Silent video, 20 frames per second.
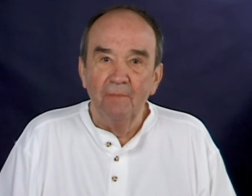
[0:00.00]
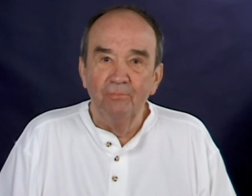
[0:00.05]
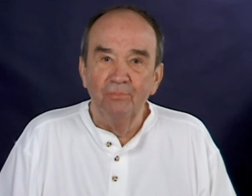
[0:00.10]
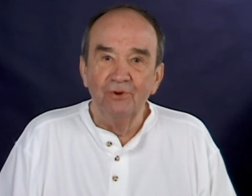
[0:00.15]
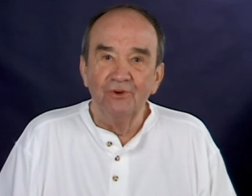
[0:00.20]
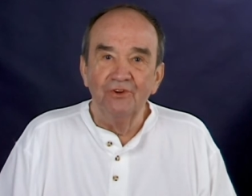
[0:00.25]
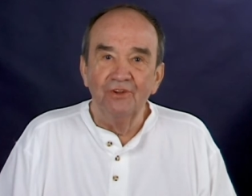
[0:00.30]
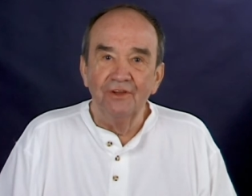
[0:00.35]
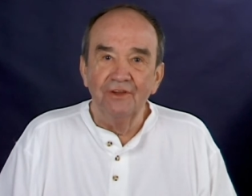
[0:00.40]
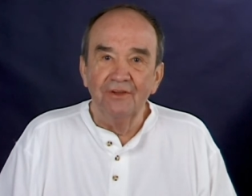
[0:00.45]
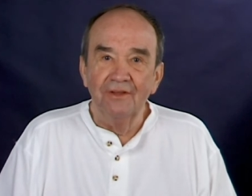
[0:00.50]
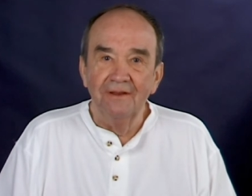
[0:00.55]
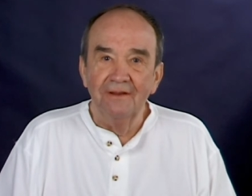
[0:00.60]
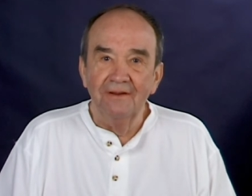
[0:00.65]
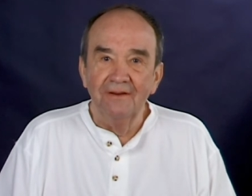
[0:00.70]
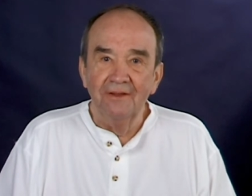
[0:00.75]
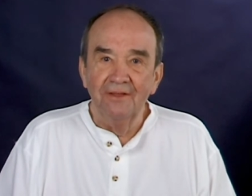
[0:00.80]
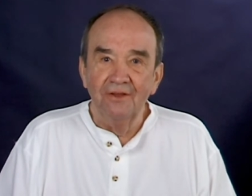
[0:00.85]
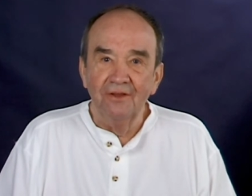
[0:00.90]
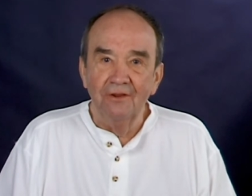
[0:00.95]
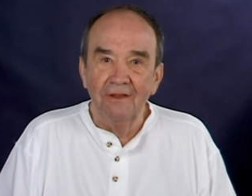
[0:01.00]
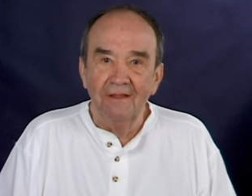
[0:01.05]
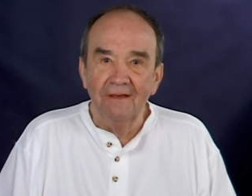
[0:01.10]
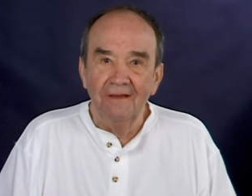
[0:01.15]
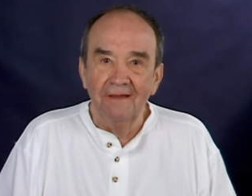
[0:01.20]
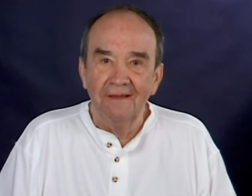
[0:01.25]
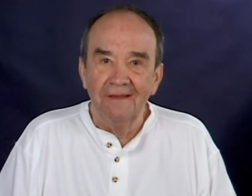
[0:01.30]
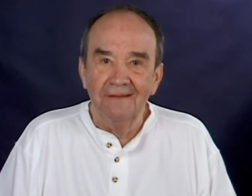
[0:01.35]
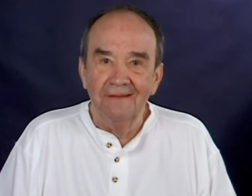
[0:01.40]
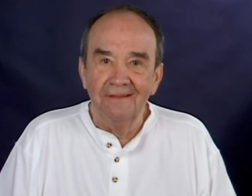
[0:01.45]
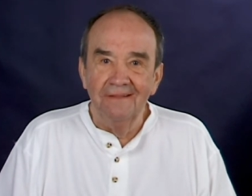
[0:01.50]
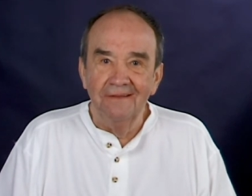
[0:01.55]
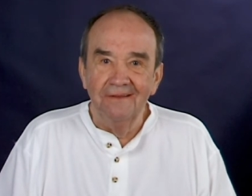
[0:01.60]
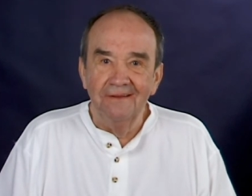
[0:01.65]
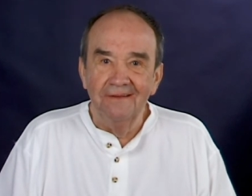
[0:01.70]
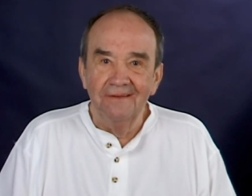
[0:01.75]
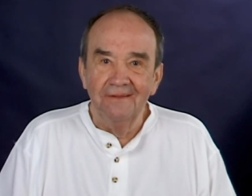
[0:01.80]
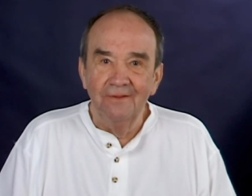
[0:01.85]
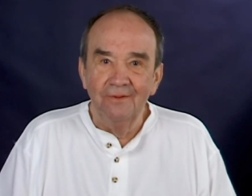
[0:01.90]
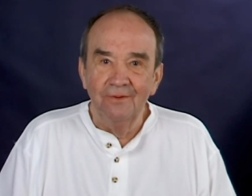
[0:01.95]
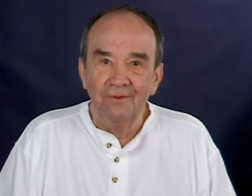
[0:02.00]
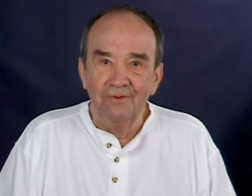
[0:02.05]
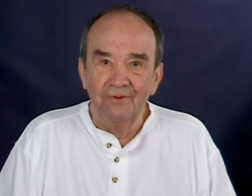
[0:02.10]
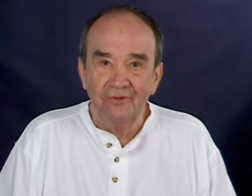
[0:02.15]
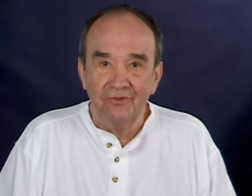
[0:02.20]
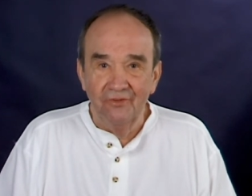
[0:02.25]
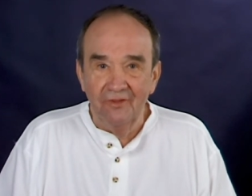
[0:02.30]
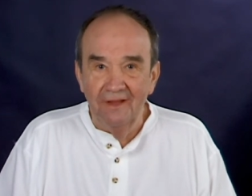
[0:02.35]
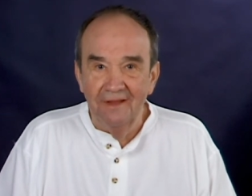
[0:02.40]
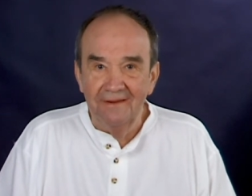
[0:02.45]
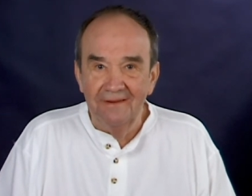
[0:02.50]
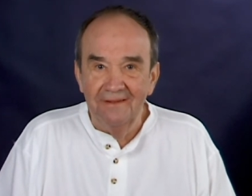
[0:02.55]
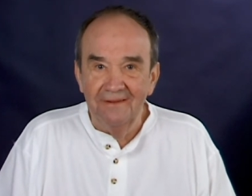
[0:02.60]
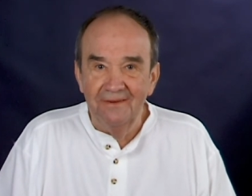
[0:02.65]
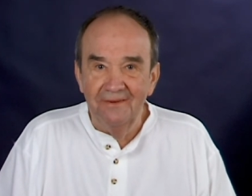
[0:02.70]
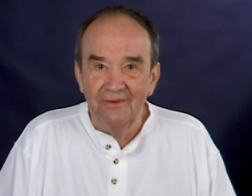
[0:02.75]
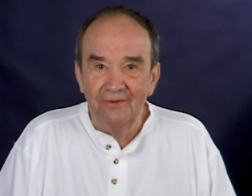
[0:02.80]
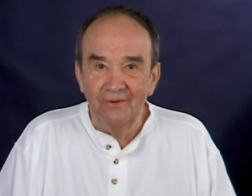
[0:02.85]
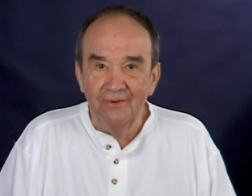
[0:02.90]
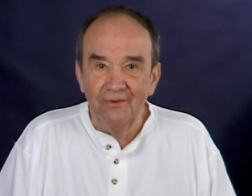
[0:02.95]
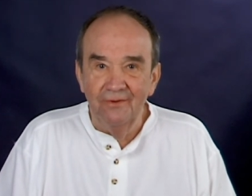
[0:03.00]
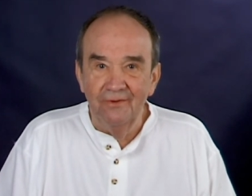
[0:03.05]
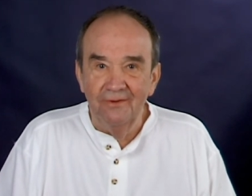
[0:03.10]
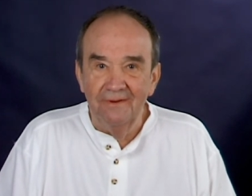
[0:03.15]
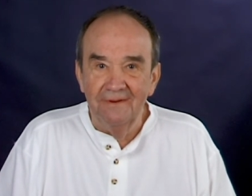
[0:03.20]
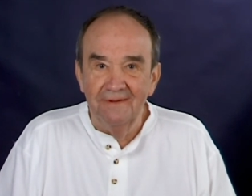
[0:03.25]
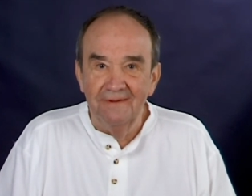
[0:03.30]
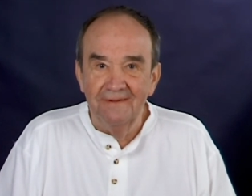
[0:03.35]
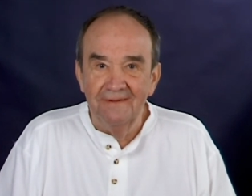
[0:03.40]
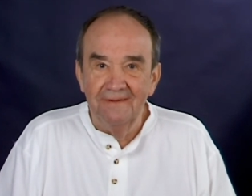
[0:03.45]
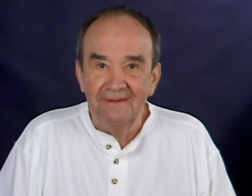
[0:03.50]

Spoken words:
particularly glad that you decided to